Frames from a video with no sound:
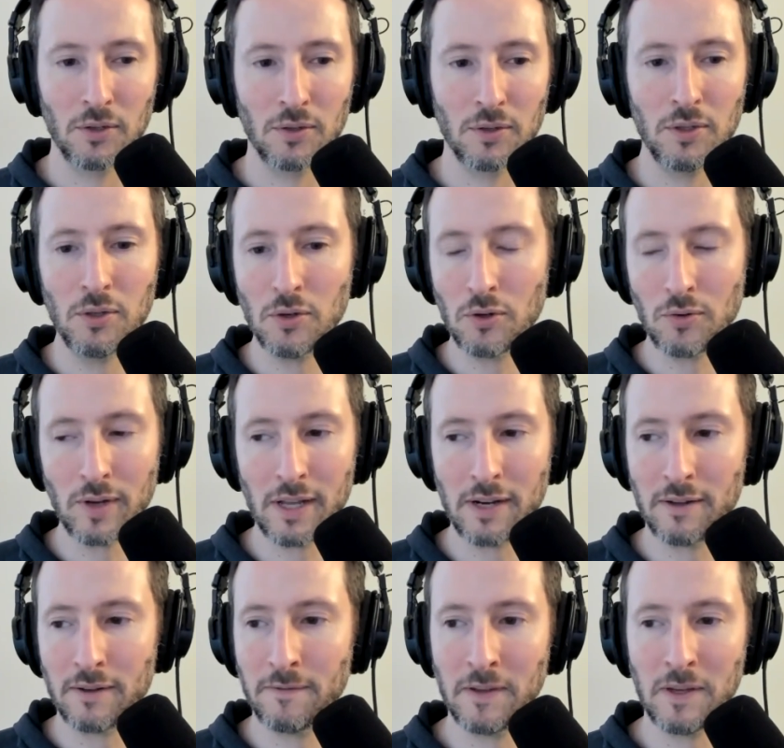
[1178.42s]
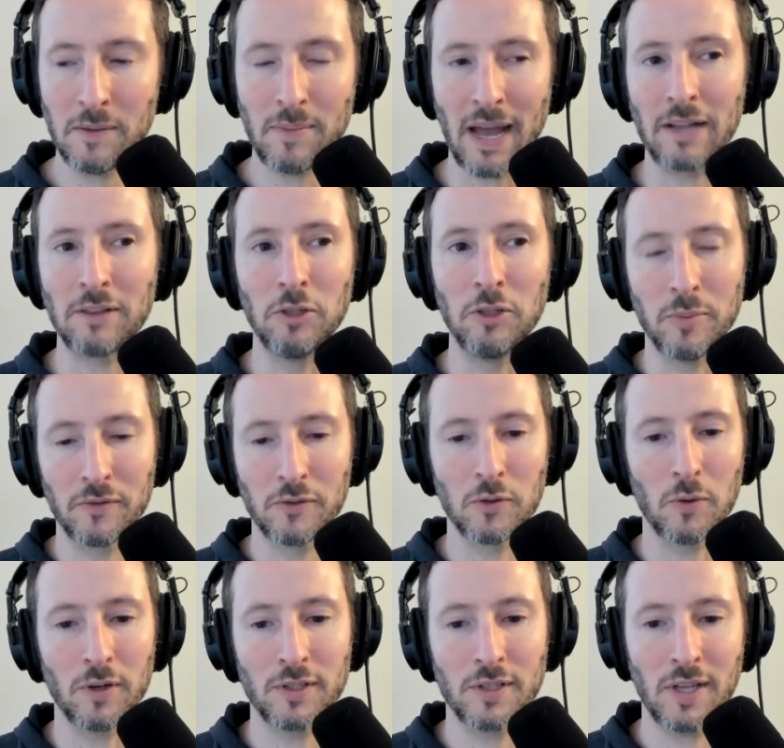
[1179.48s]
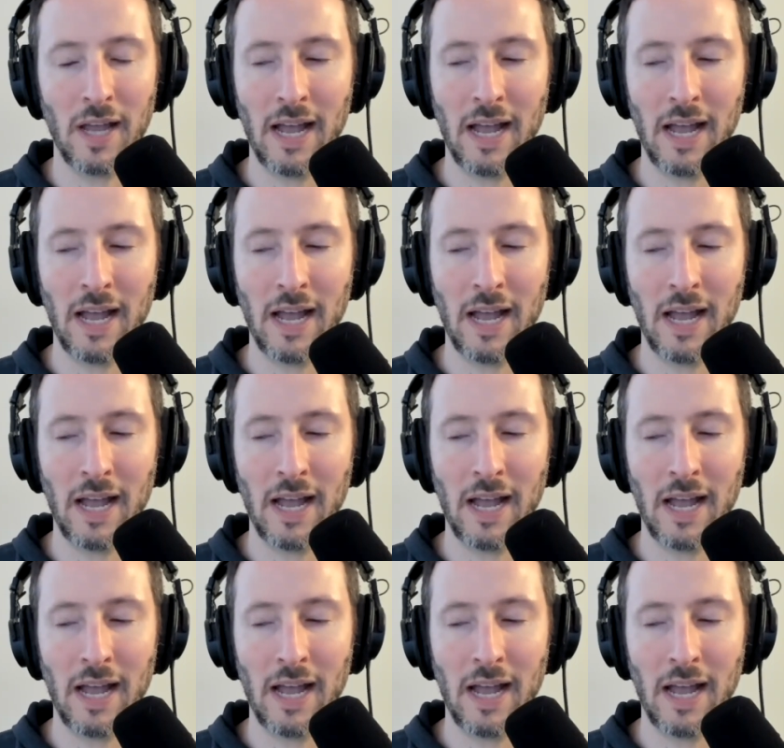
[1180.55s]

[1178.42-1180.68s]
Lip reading: you create a feedback loop of sorts, and